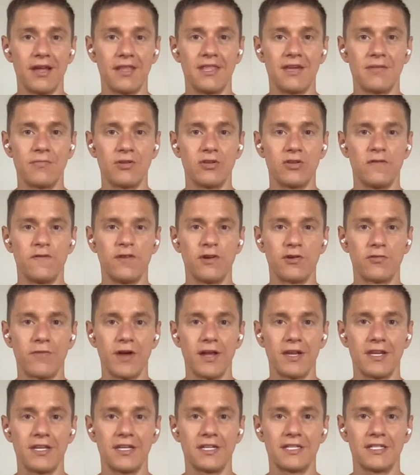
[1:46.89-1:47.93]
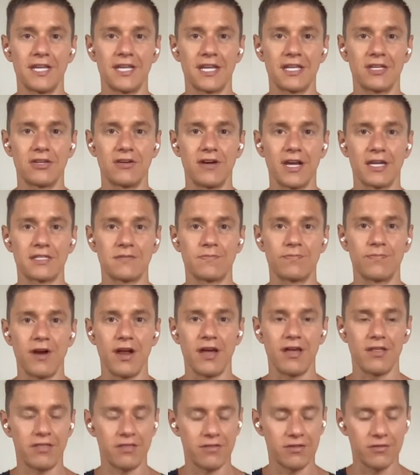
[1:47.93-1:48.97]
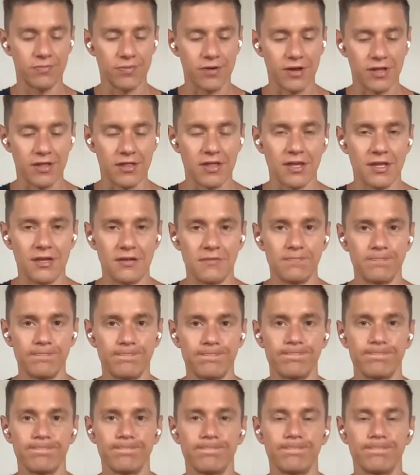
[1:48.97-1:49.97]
and then when you feel ready to take your next breath, you breathe in,